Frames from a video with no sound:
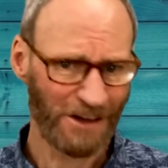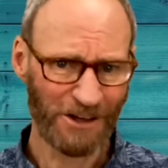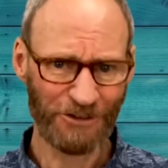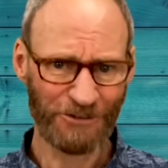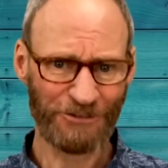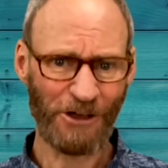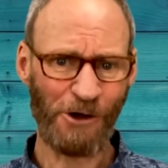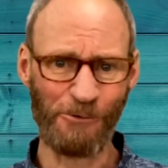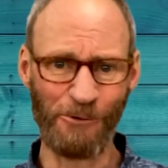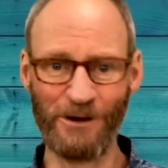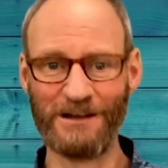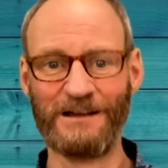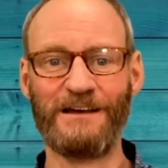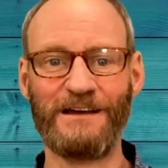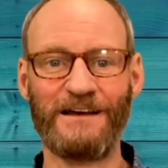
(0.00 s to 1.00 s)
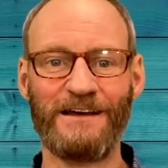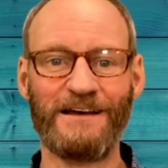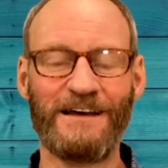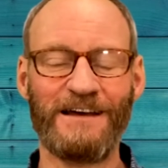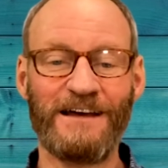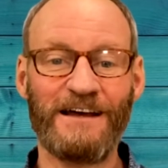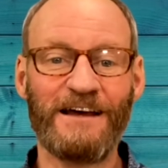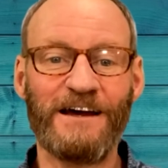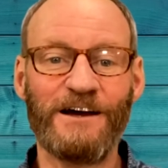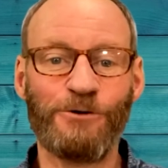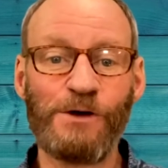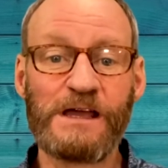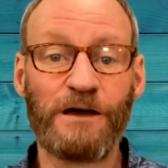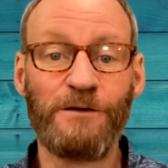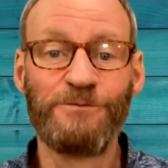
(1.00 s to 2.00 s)
So,
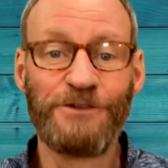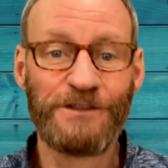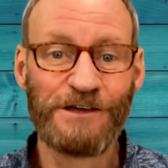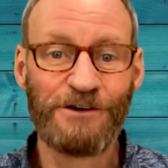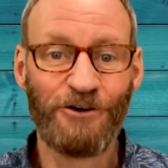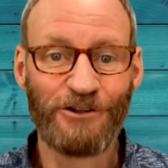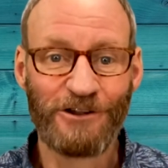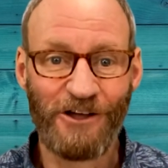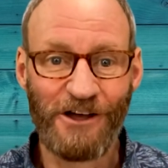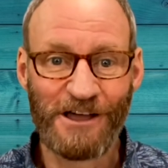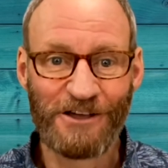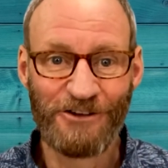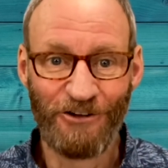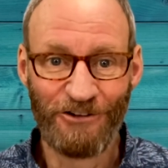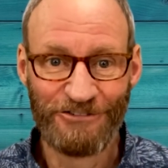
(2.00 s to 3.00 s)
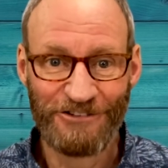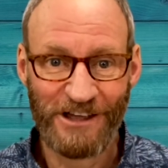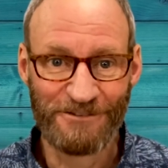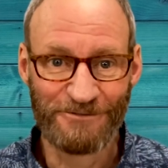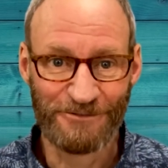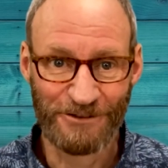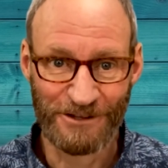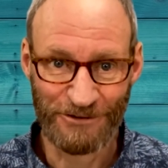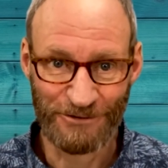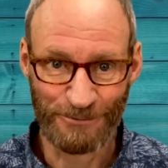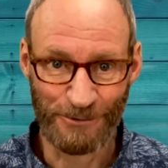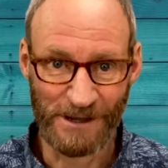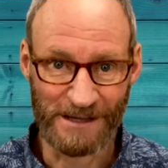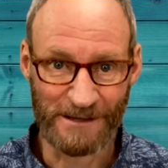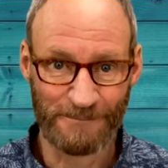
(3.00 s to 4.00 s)
we come to the online content for this
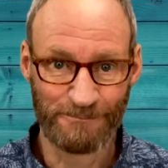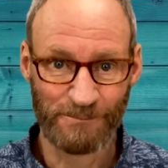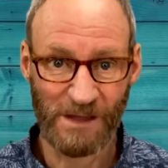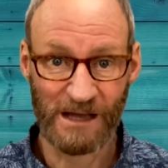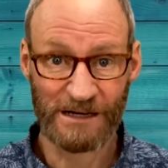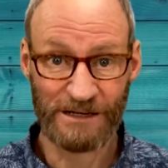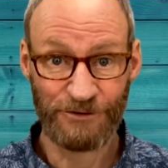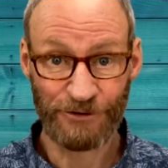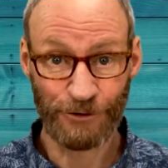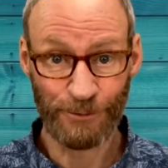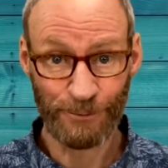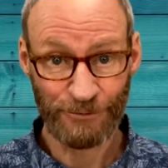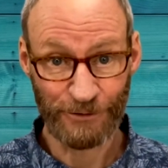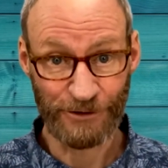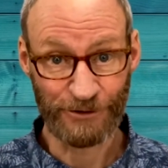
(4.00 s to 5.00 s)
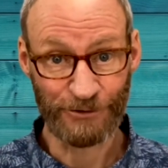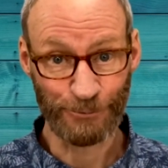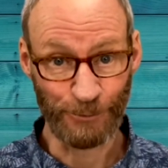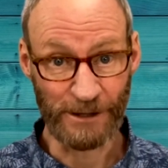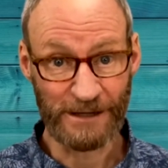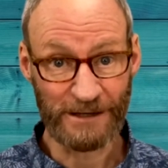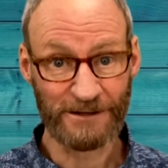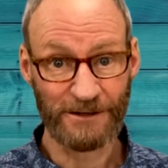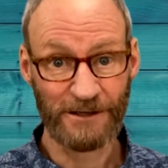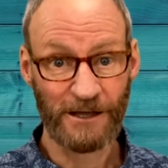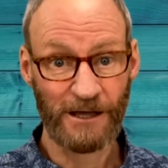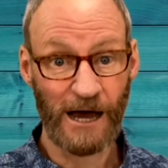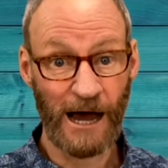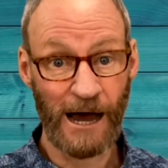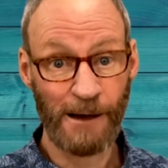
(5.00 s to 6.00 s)
week. And in terms of this week,
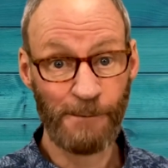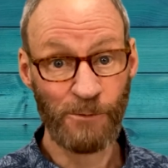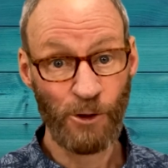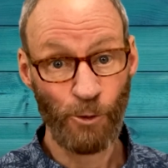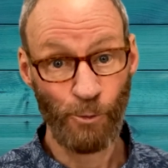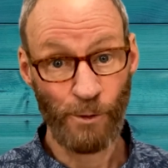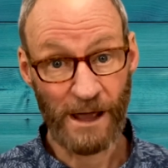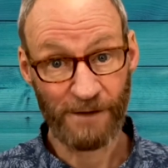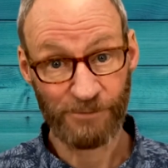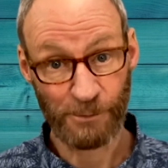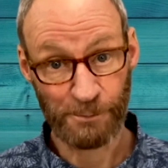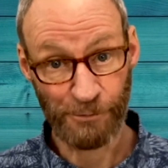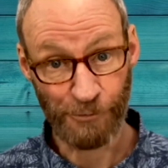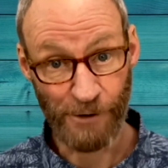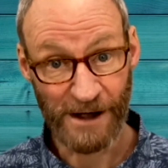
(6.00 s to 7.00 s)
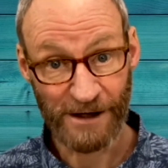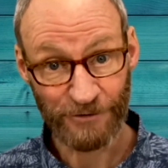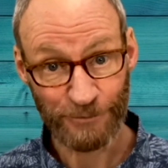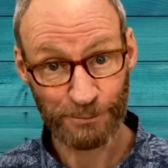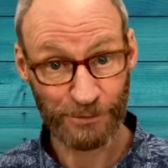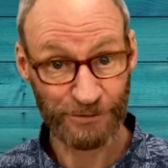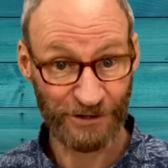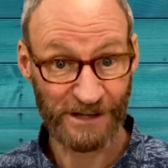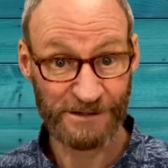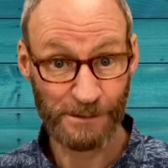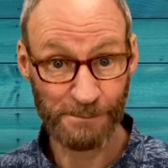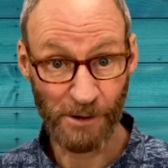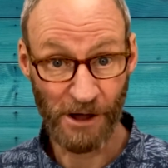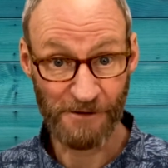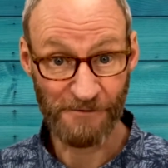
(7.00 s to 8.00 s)
we have the prayers
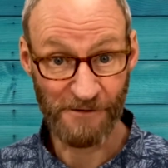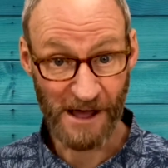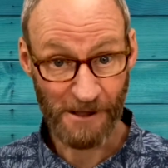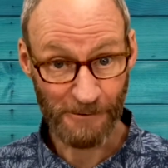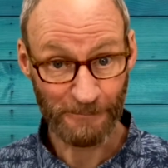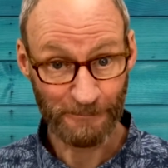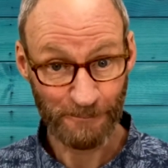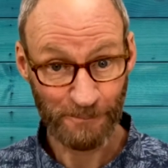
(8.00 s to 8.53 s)
presented by Val,